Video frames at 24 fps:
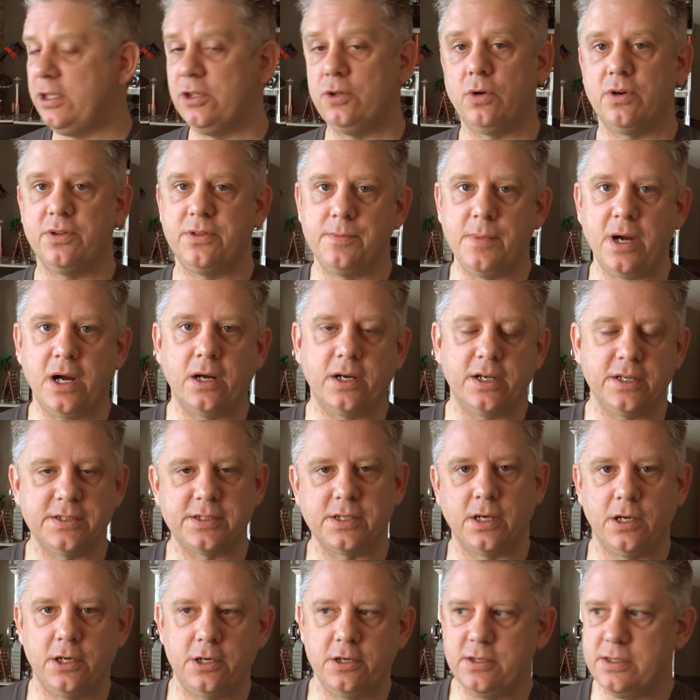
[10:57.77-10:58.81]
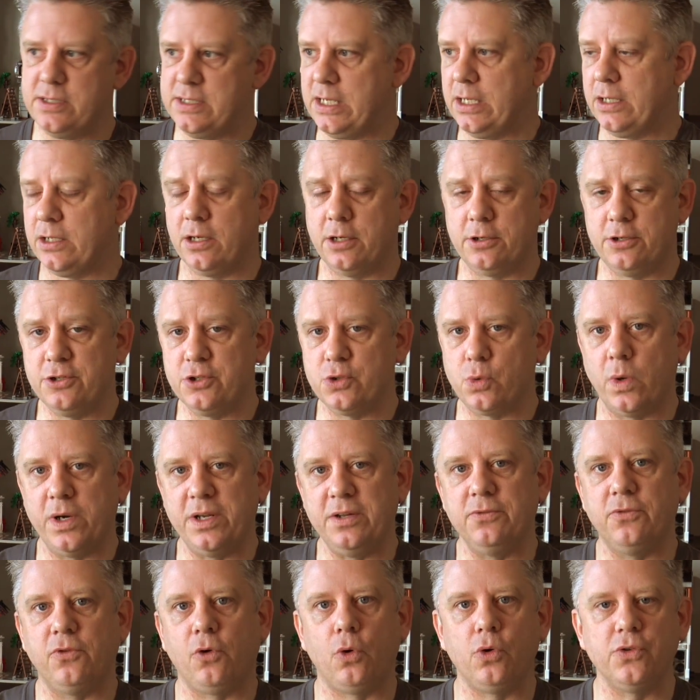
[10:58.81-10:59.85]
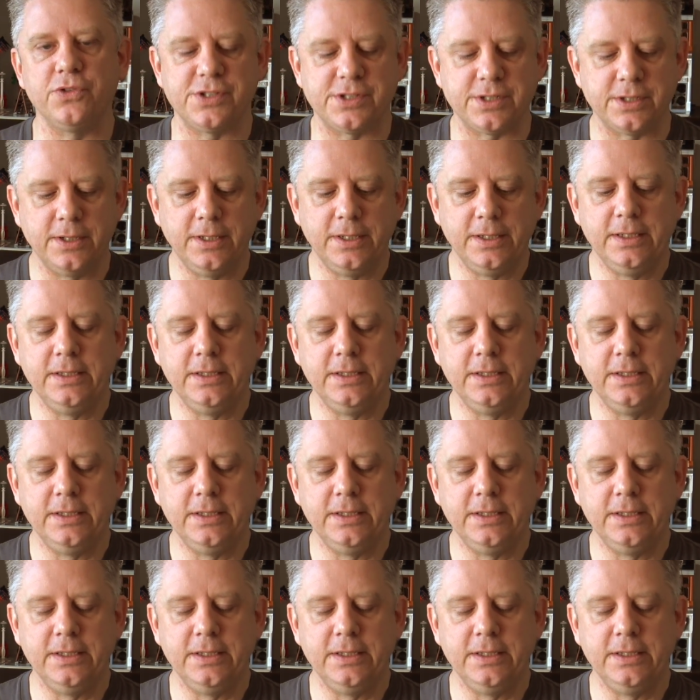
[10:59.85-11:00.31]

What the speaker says: In North America, it's 110, 120 volts.